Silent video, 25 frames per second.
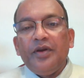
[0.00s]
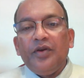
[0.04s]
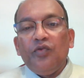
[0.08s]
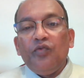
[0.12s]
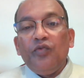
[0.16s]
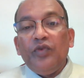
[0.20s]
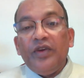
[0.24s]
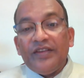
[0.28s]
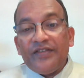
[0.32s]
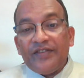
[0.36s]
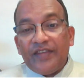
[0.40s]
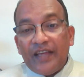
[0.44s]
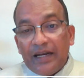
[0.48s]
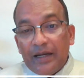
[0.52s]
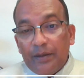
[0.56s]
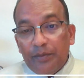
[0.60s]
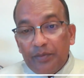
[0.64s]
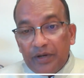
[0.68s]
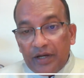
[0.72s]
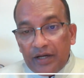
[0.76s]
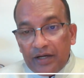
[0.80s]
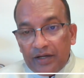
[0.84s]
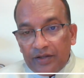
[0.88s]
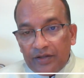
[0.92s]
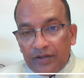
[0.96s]
We
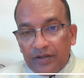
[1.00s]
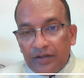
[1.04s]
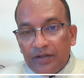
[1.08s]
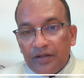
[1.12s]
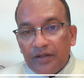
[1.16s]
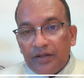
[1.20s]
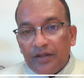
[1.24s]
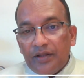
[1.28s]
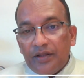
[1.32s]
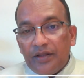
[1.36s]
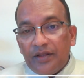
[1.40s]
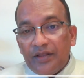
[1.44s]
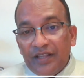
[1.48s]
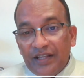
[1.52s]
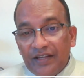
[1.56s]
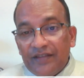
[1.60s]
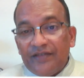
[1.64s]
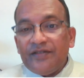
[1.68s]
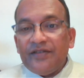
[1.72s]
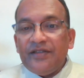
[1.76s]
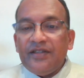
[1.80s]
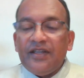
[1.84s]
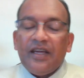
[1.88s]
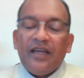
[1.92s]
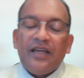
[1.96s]
celebrate
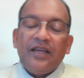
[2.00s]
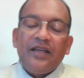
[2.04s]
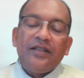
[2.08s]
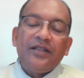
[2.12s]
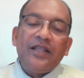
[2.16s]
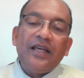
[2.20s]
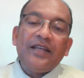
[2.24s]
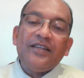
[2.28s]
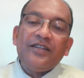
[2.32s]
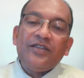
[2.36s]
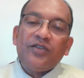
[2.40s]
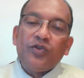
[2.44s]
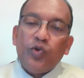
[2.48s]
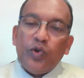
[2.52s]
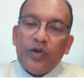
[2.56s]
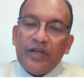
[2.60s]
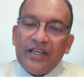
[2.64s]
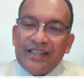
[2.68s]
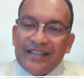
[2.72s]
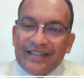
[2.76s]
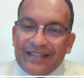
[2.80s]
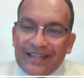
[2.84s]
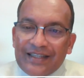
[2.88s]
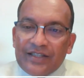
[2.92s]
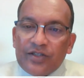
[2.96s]
this day, that is
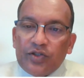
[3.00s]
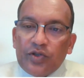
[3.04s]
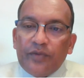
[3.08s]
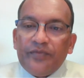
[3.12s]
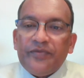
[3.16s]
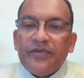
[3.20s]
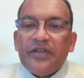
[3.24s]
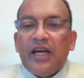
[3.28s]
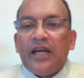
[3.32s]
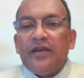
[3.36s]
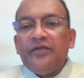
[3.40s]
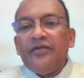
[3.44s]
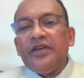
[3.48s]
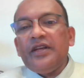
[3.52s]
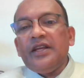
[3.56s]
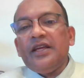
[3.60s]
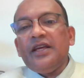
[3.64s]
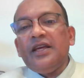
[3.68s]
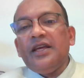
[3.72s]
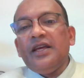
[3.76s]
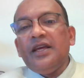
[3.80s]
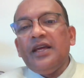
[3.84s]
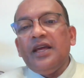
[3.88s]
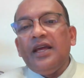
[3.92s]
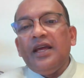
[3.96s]
26th of
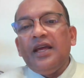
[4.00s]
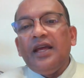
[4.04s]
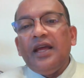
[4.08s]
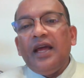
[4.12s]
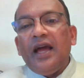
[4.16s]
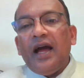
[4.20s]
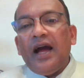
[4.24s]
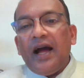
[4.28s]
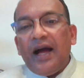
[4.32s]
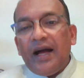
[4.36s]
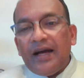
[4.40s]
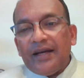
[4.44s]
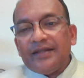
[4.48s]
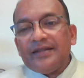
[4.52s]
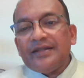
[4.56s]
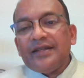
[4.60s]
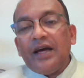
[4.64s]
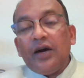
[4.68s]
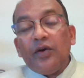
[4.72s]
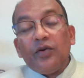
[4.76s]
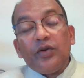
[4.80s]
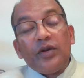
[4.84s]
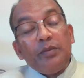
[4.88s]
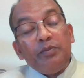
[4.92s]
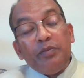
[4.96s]
January, as
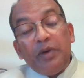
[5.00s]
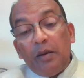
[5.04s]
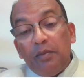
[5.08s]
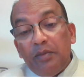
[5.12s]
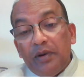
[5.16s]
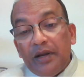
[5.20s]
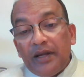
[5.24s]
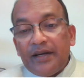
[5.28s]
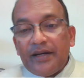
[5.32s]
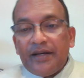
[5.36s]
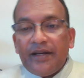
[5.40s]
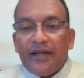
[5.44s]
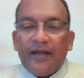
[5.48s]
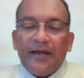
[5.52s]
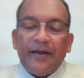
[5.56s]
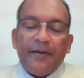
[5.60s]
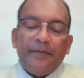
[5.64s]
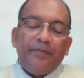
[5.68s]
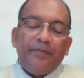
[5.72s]
our Republic Day.